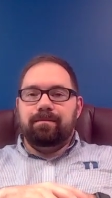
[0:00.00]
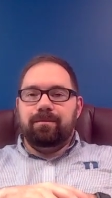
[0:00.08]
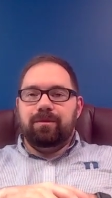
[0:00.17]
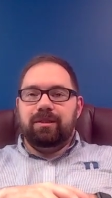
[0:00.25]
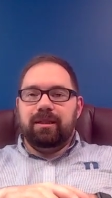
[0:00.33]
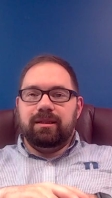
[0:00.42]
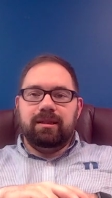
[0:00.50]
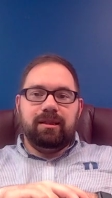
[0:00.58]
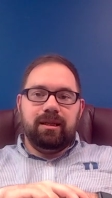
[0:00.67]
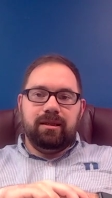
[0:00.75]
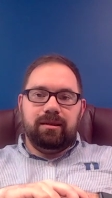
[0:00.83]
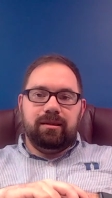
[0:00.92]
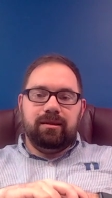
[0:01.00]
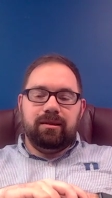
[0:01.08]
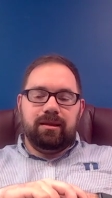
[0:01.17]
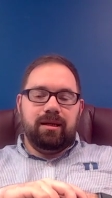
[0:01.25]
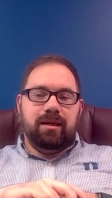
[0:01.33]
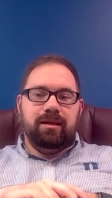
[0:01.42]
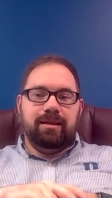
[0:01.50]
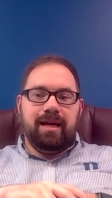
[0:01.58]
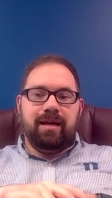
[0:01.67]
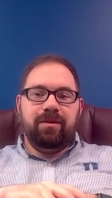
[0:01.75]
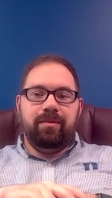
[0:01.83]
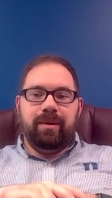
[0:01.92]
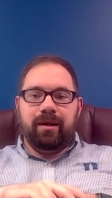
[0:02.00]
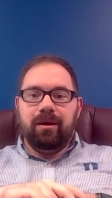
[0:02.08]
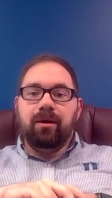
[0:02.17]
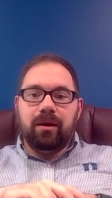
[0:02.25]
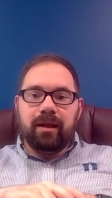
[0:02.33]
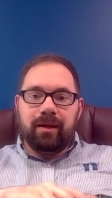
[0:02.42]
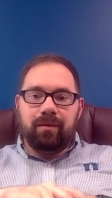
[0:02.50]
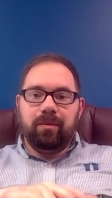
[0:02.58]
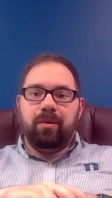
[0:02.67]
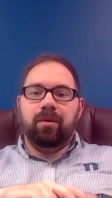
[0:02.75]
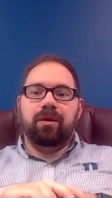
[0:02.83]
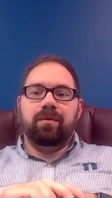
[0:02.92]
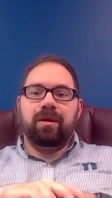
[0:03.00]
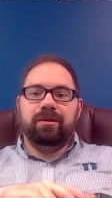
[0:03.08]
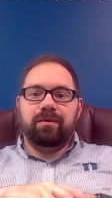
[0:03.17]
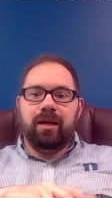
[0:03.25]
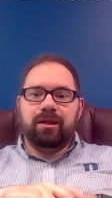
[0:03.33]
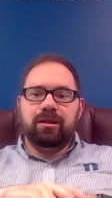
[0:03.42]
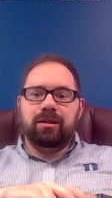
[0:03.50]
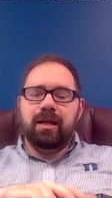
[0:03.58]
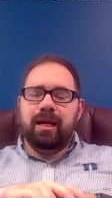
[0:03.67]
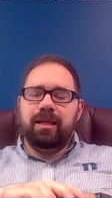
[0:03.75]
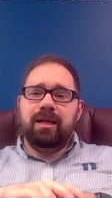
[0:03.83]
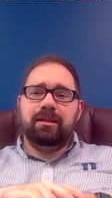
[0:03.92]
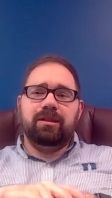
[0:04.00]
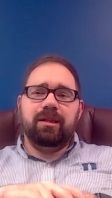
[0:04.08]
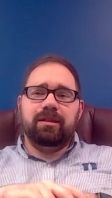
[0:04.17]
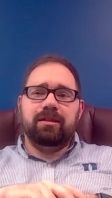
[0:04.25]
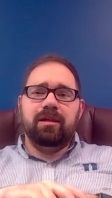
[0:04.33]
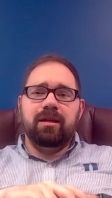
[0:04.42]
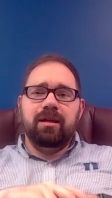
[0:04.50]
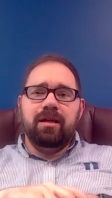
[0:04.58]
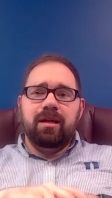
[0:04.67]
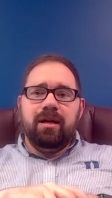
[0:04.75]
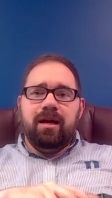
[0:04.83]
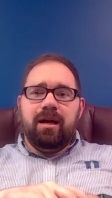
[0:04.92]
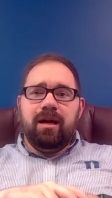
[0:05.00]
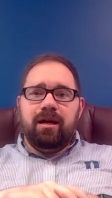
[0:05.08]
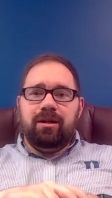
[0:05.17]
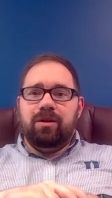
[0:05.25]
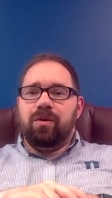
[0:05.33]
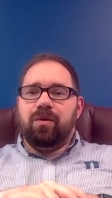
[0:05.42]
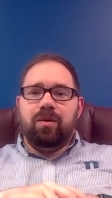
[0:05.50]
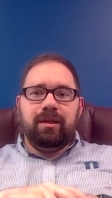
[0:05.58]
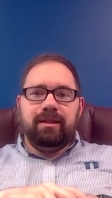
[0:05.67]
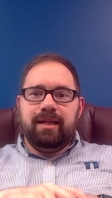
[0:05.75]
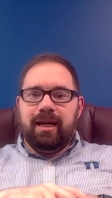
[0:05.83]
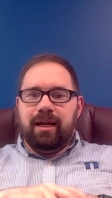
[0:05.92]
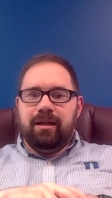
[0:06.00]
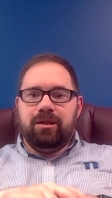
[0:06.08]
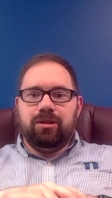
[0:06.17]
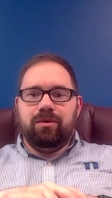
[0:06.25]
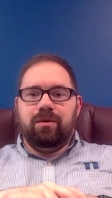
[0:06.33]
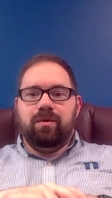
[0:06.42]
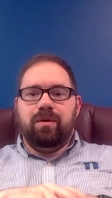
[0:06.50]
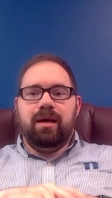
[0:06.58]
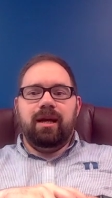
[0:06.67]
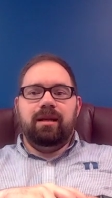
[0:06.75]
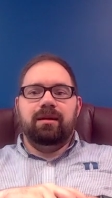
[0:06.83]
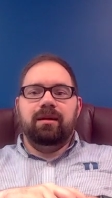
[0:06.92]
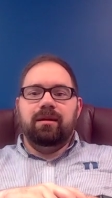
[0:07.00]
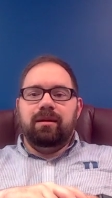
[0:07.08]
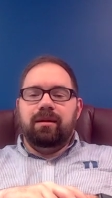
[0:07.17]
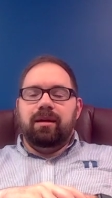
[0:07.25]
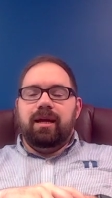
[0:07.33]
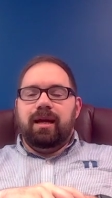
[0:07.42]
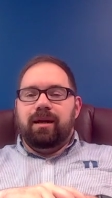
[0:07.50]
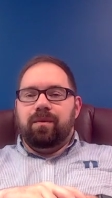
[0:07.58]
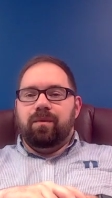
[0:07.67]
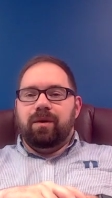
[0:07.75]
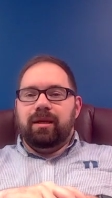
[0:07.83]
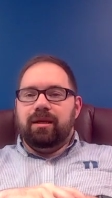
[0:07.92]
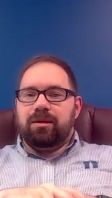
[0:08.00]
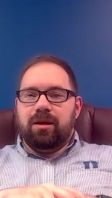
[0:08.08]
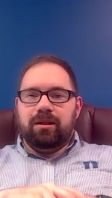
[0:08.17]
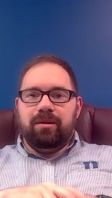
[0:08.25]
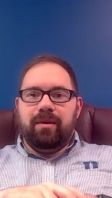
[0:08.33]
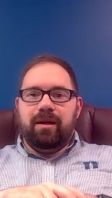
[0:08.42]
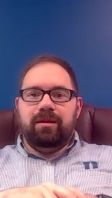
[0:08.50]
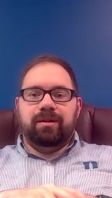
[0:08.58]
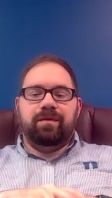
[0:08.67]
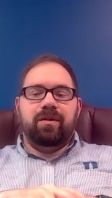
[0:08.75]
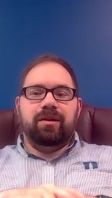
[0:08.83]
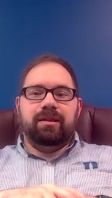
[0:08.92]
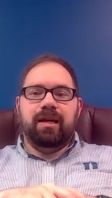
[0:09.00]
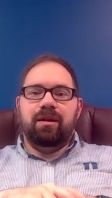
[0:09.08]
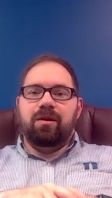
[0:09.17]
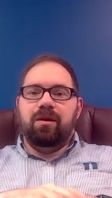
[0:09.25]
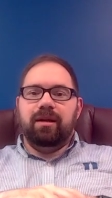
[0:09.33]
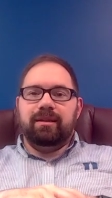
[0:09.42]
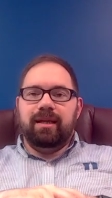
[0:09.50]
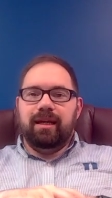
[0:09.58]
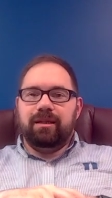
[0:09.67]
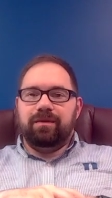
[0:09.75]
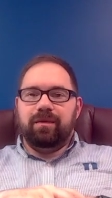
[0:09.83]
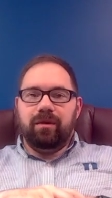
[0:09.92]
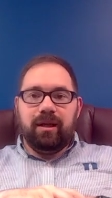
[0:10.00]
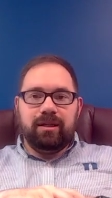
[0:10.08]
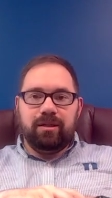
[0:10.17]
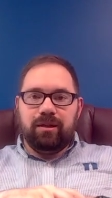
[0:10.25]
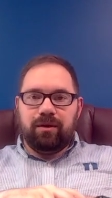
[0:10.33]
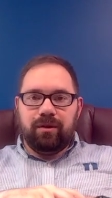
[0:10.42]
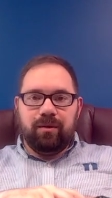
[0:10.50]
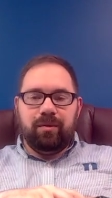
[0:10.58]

Jesus' death, burial, and reported resurrection. And that's just, according to A. and Shore and White, and what he talks about as far as how long it takes for legend to creep